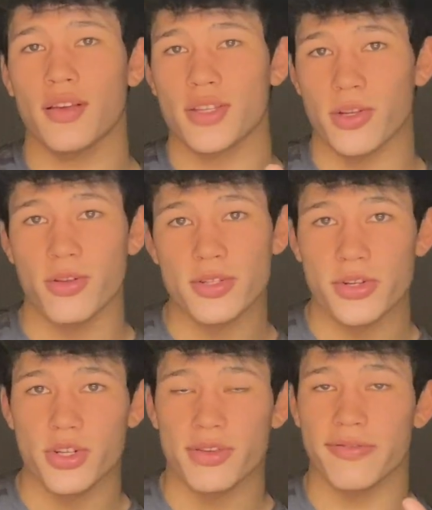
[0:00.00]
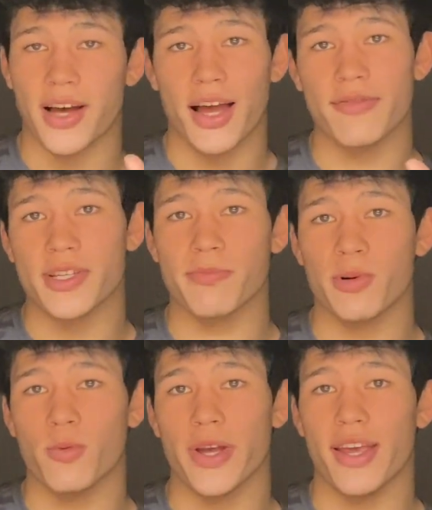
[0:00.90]
So those are just five
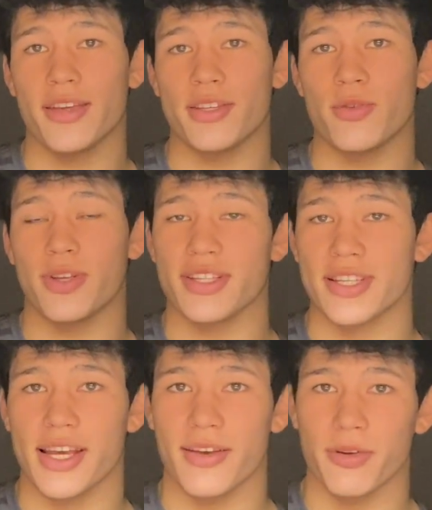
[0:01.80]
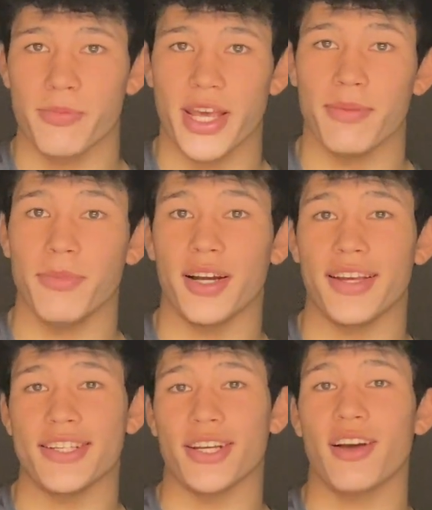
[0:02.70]
simple ways you can save or make
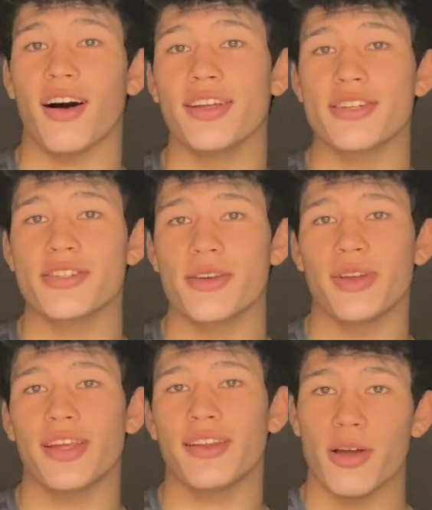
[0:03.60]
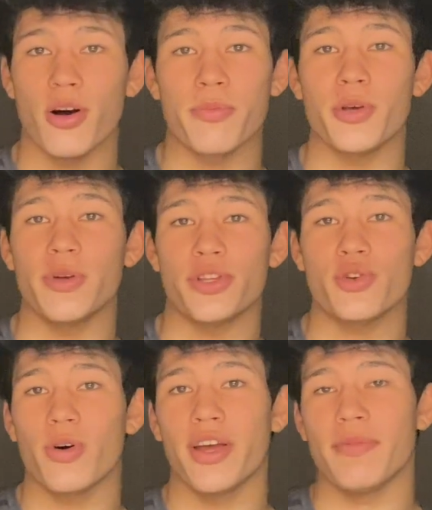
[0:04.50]
money as a college student. I hope you
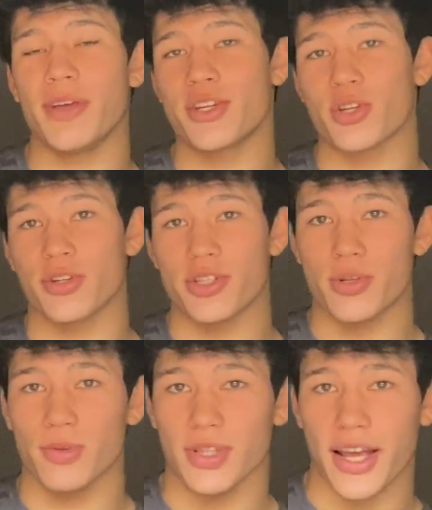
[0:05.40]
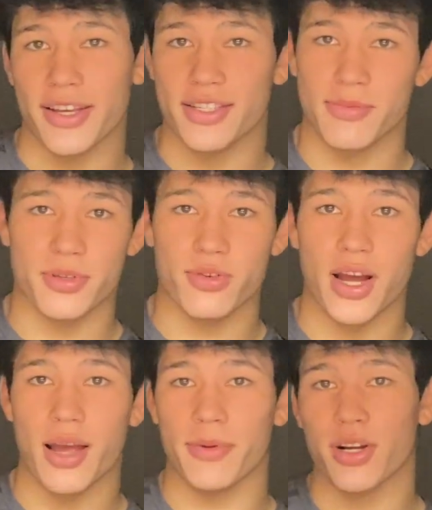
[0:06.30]
enjoyed. Make sure to like,
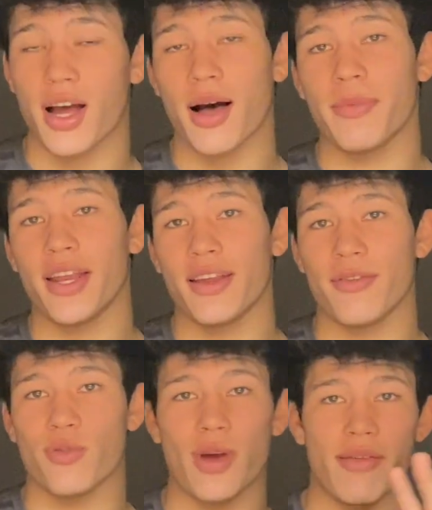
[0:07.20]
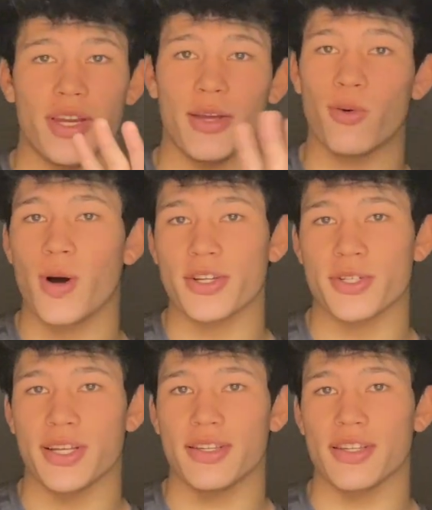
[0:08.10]
subscribe, or comment if you have any
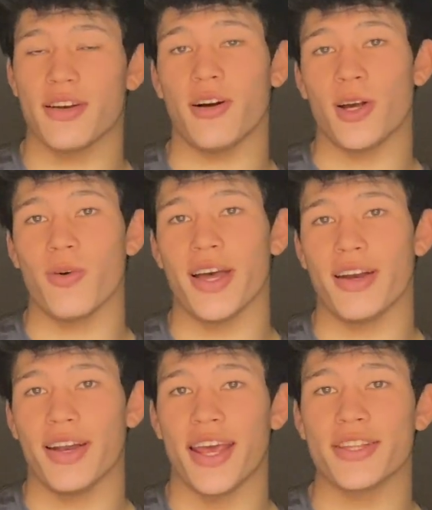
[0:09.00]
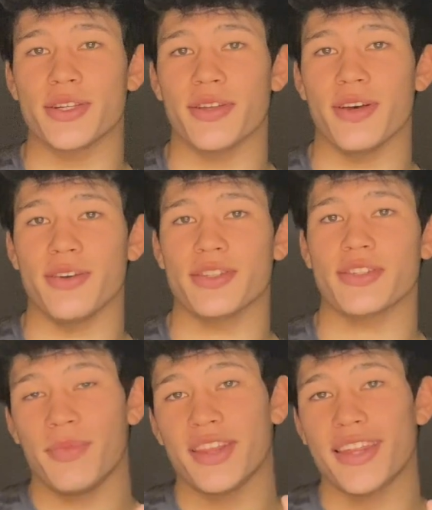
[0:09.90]
questions, and I'll go ahead and answer those.
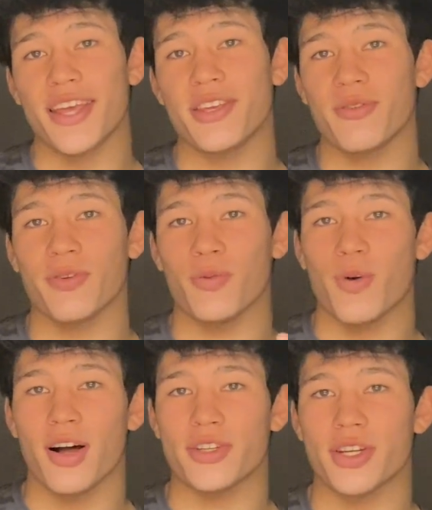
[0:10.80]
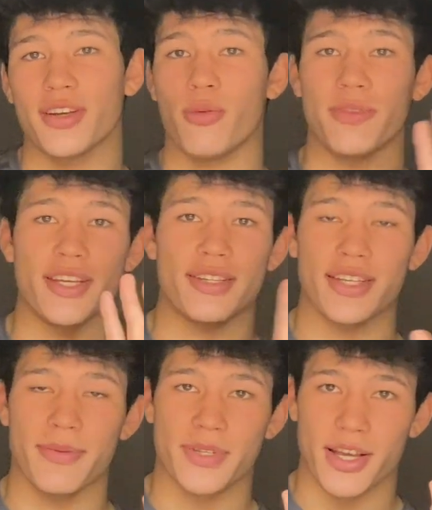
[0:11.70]
But thank you for watching. Hope these
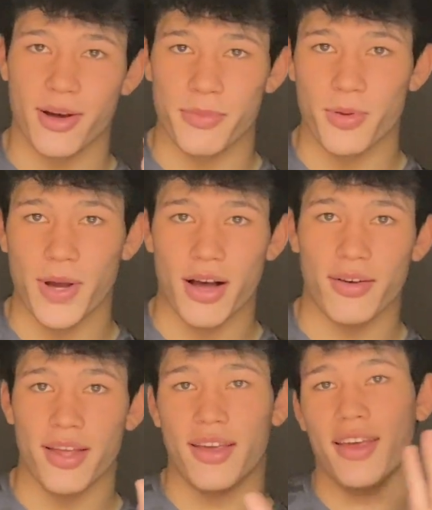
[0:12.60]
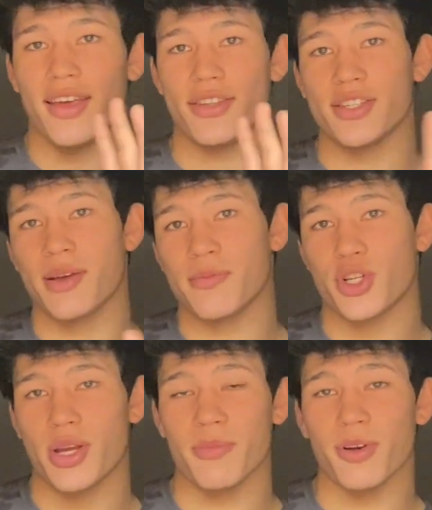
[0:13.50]
tips help you out in some
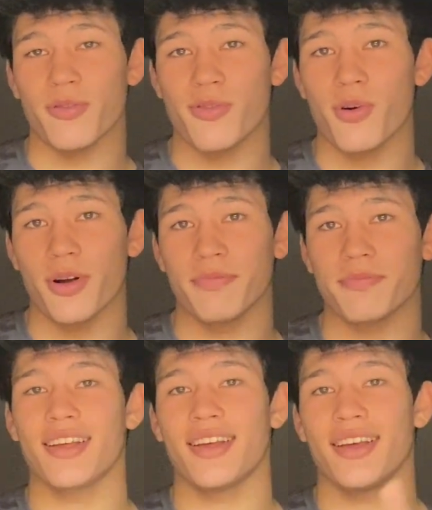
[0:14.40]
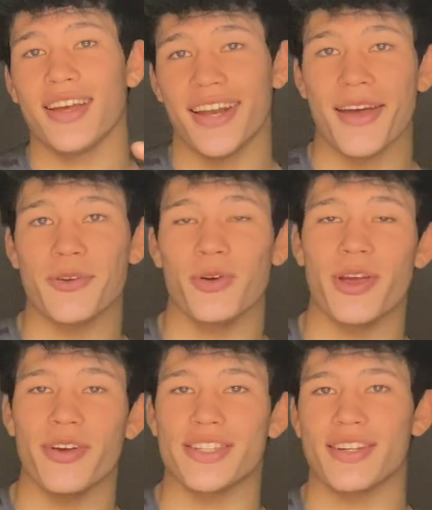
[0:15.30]
shape or form. And have a
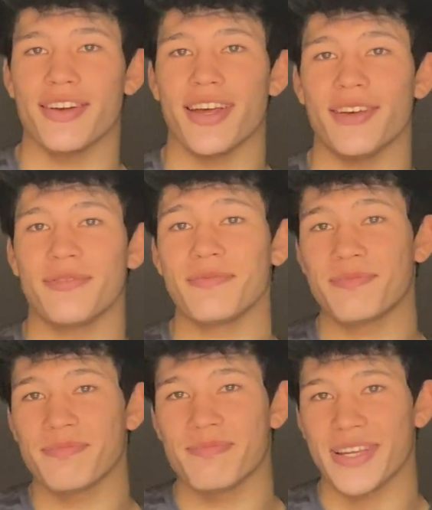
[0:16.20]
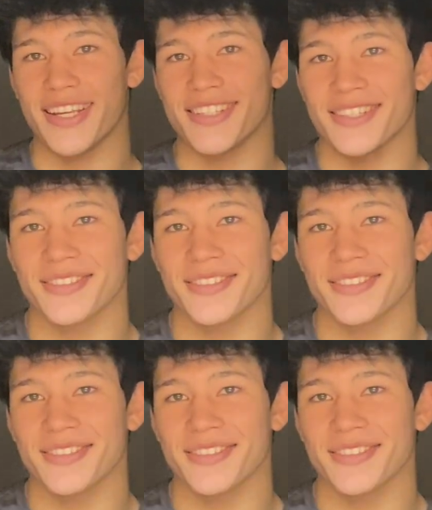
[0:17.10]
great rest of your day. Peace.